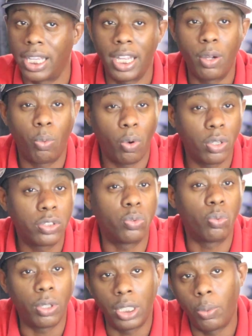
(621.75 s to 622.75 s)
and it works
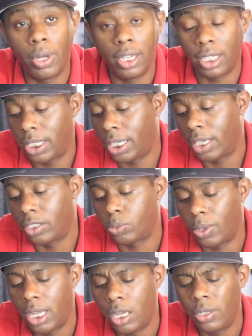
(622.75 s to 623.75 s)
really well in here as
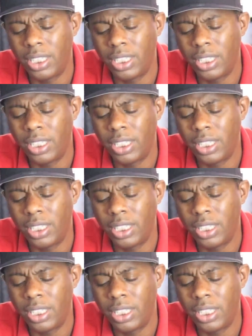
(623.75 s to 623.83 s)
well.